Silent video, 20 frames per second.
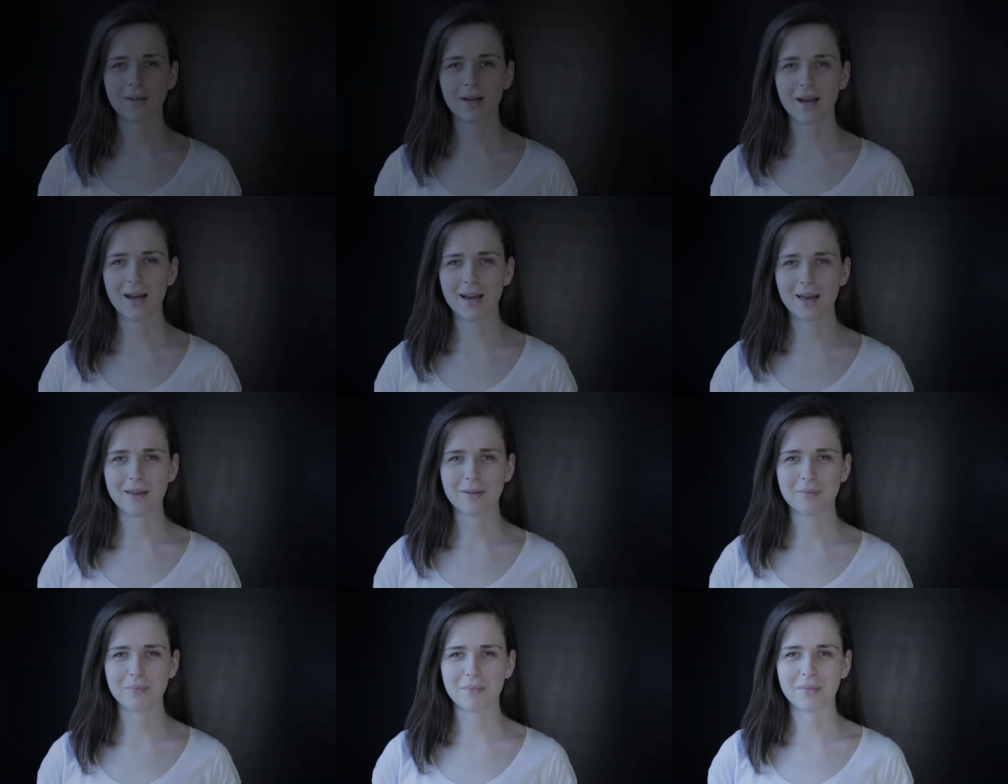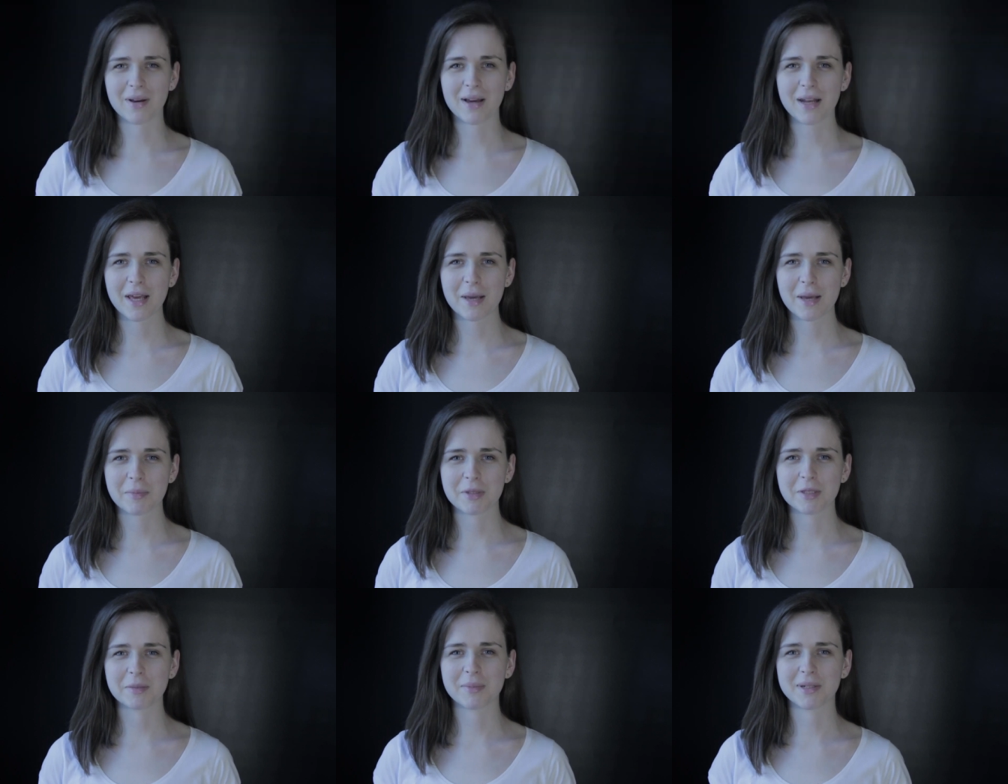Hi, my
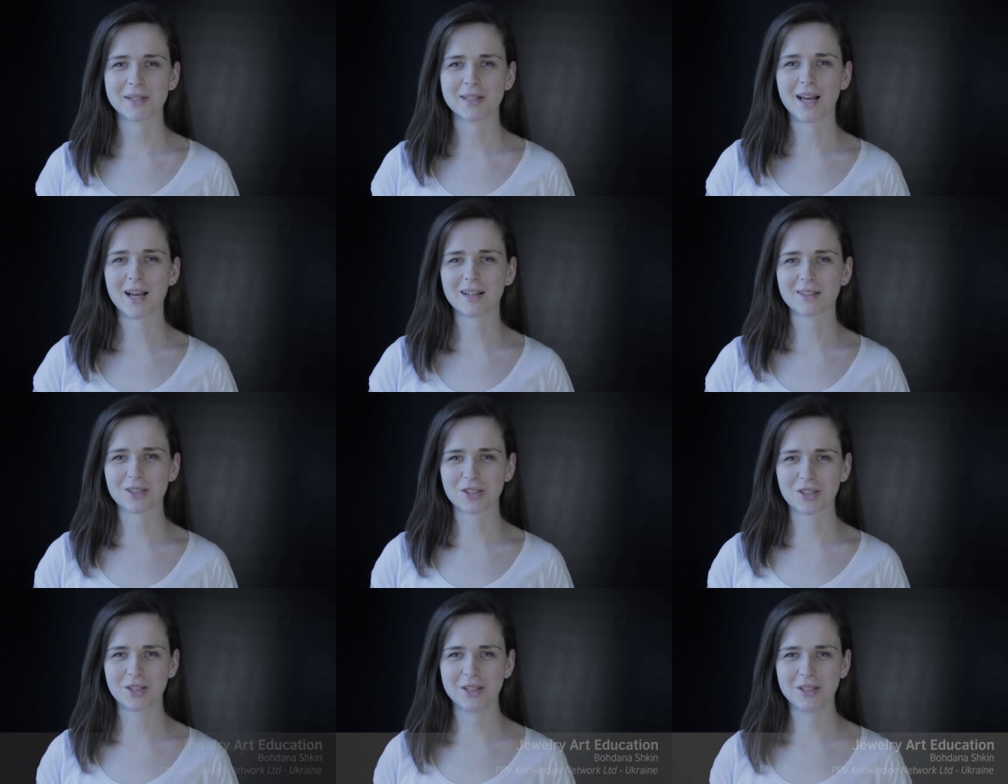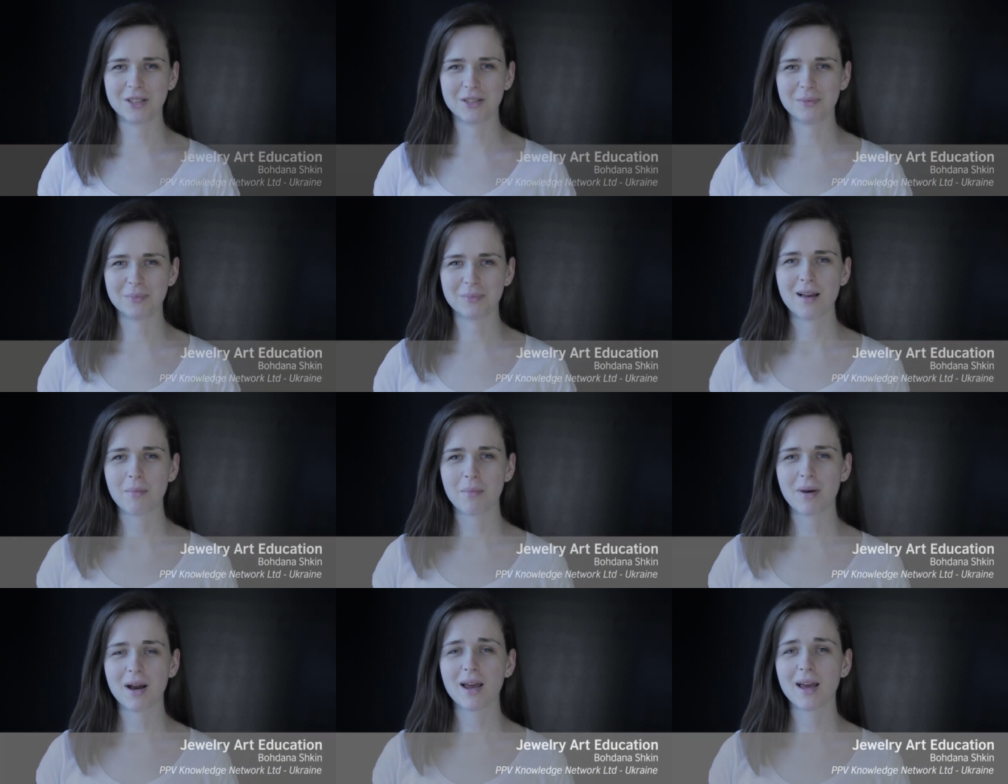name is Bohdana Shkin.
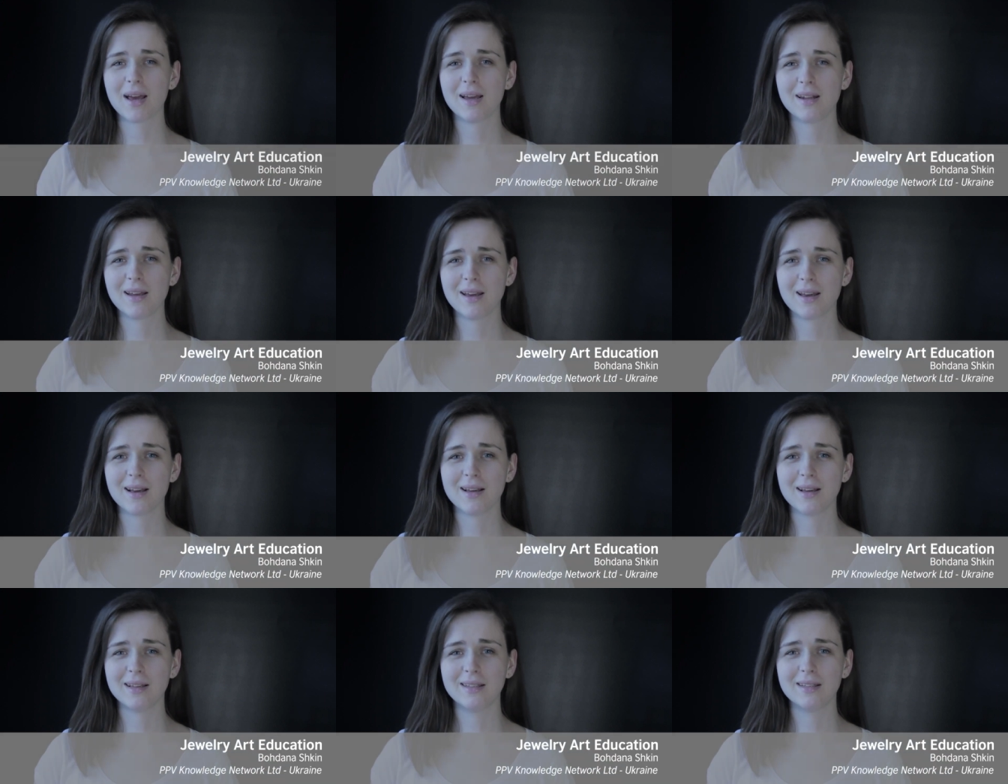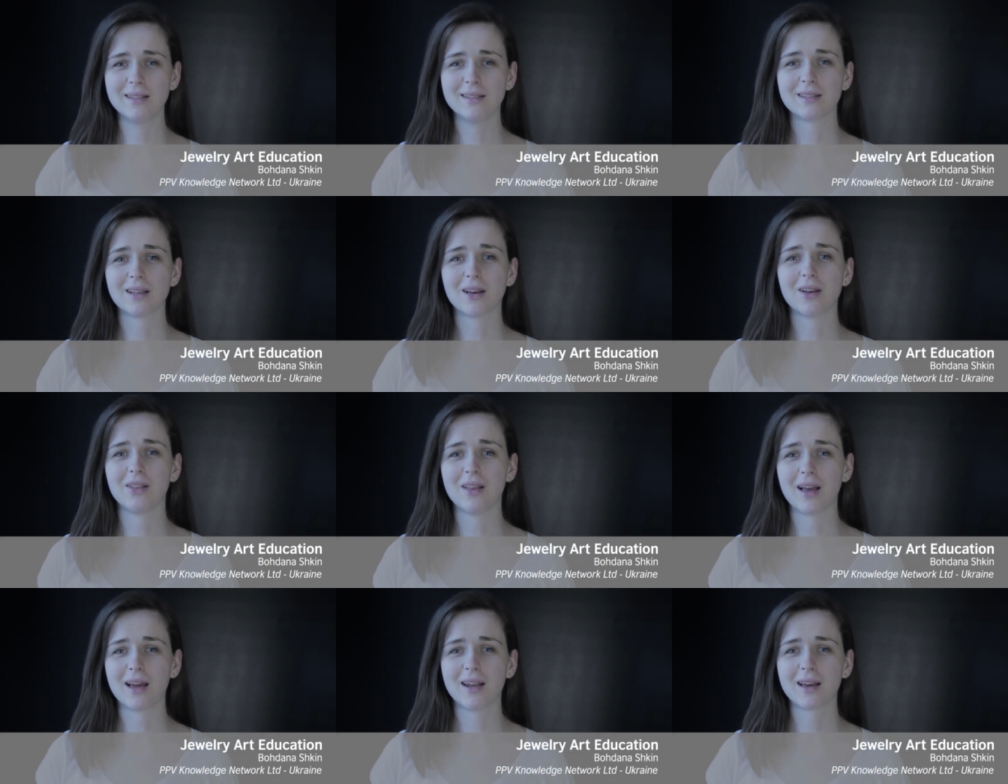My idea is
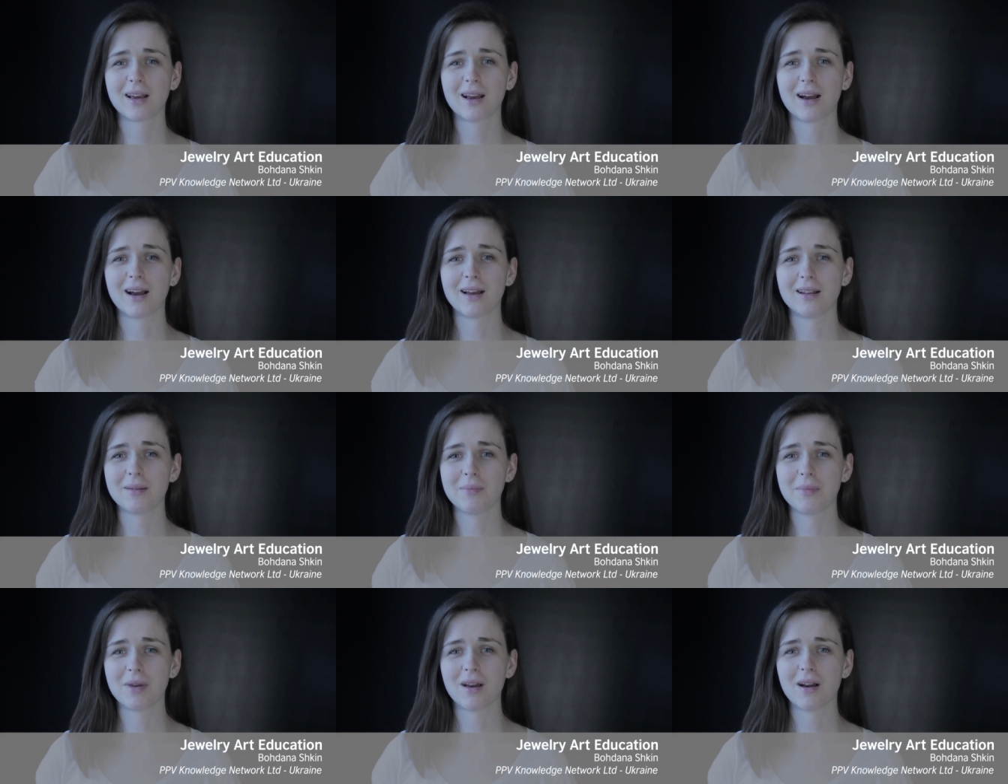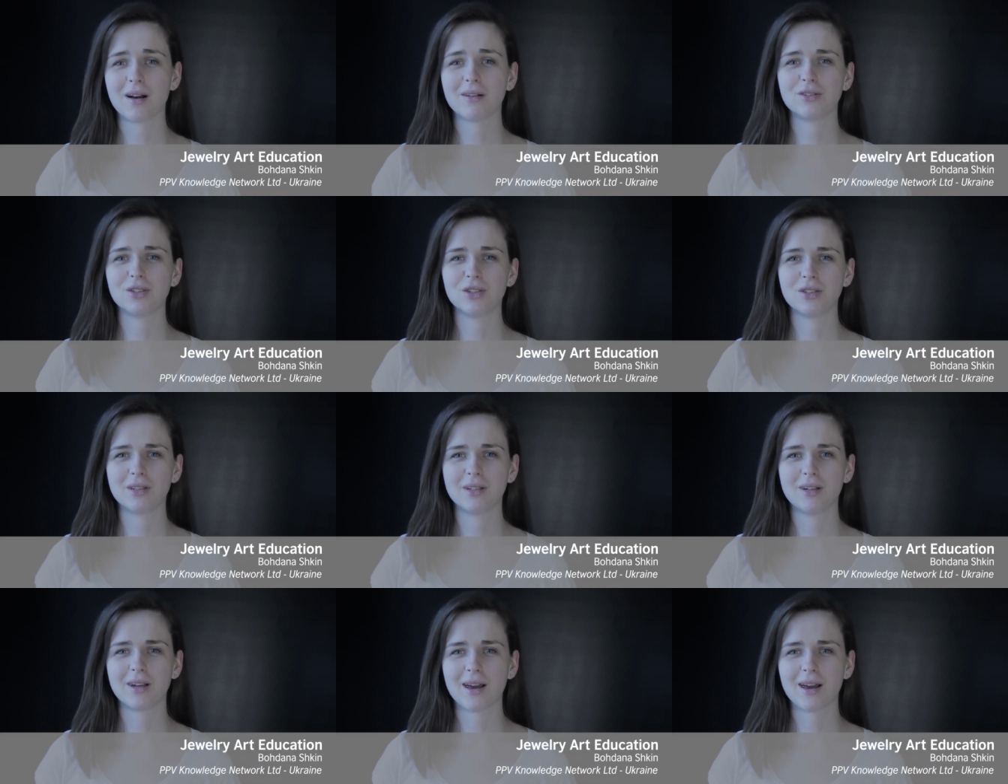online academy of
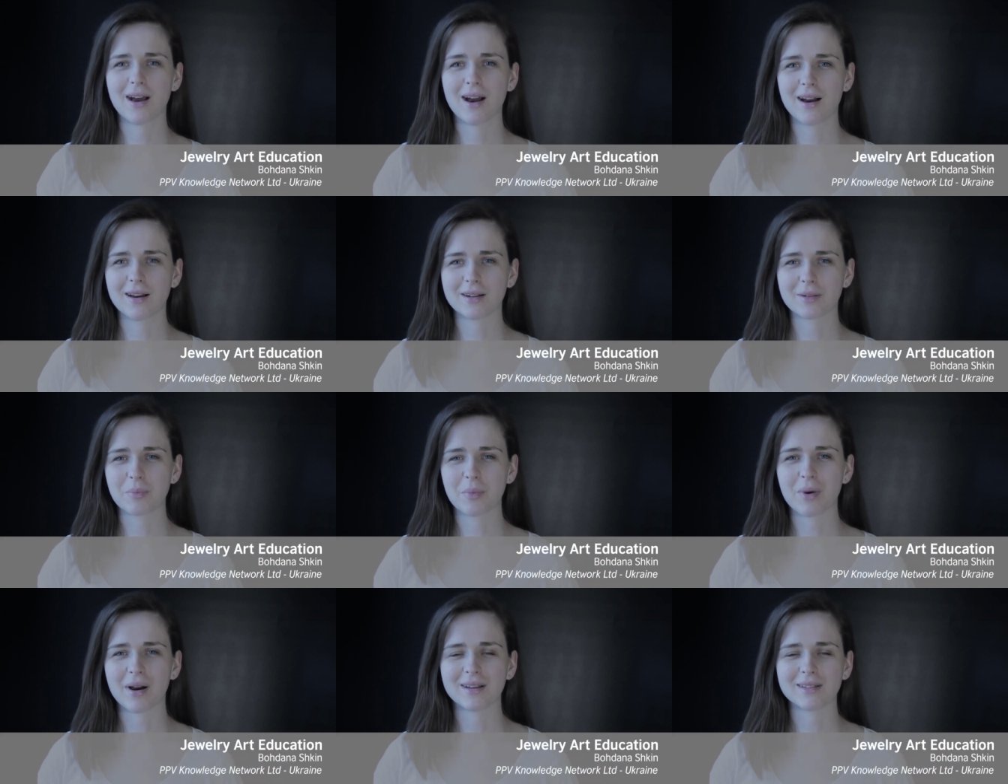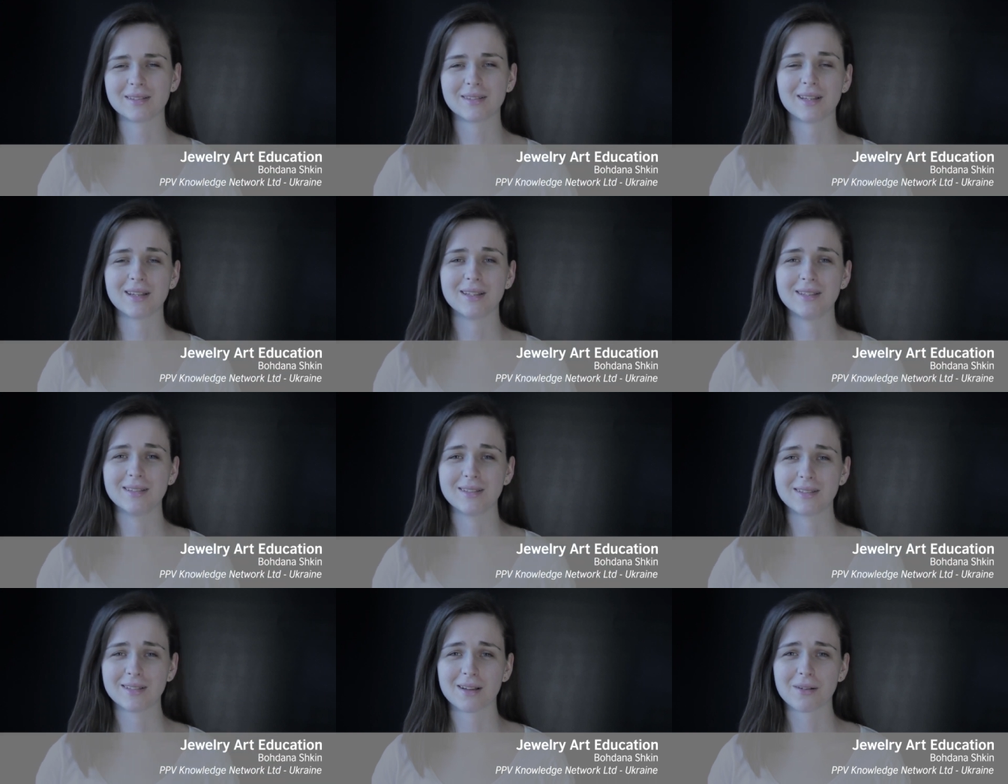jewelry art by
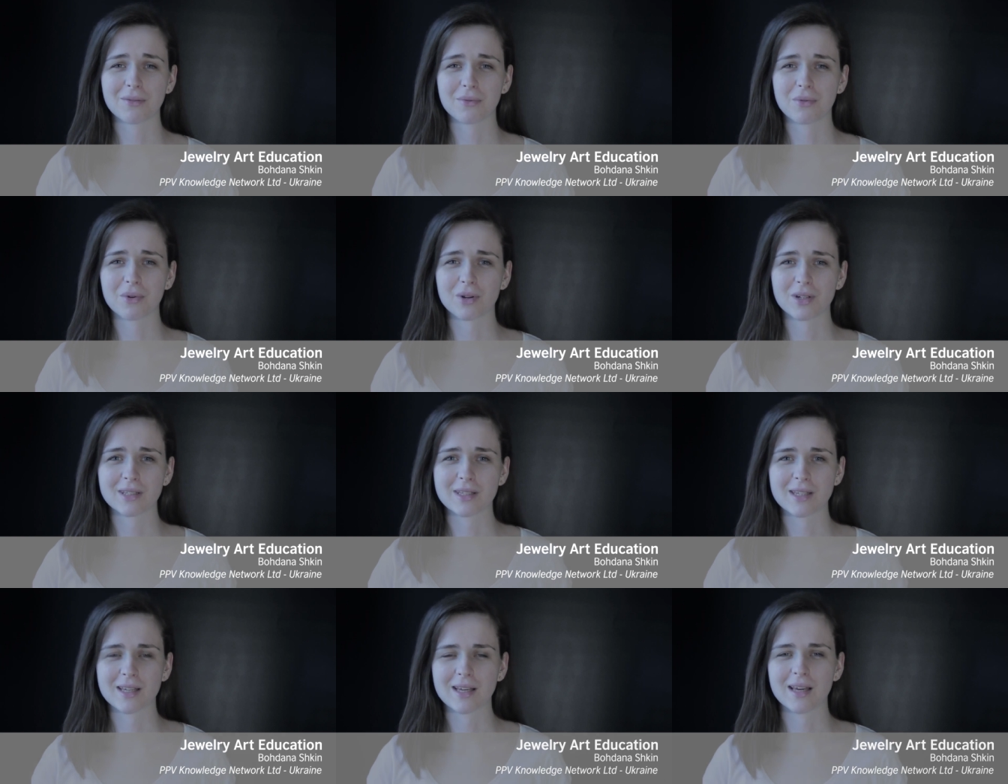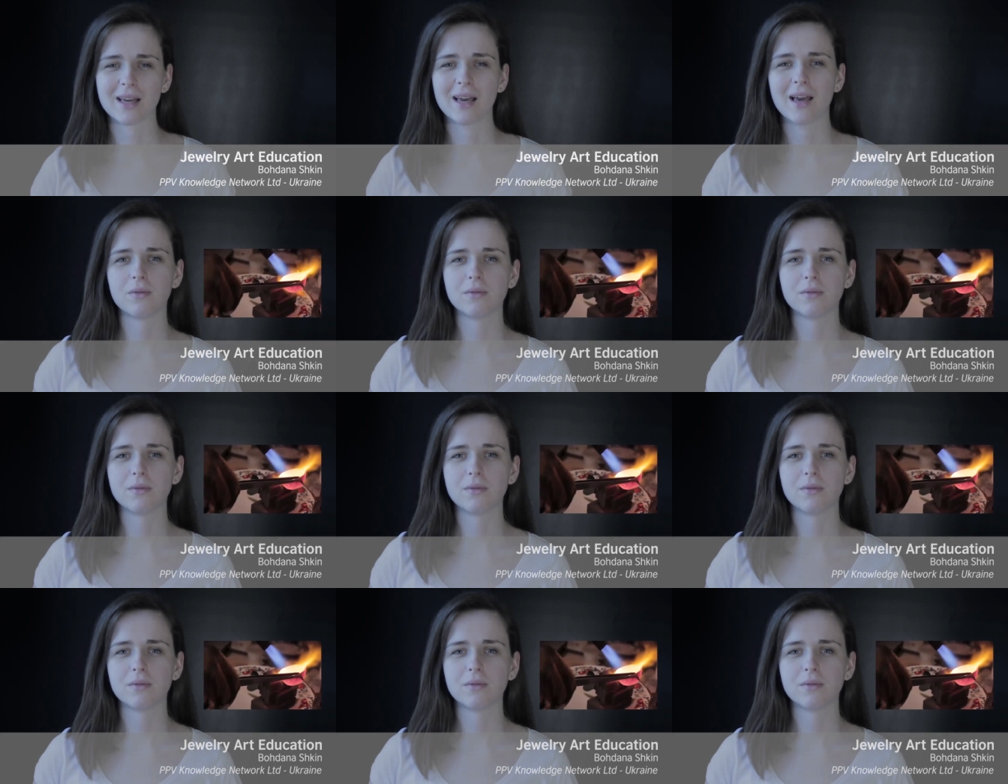Stanislav Polsky.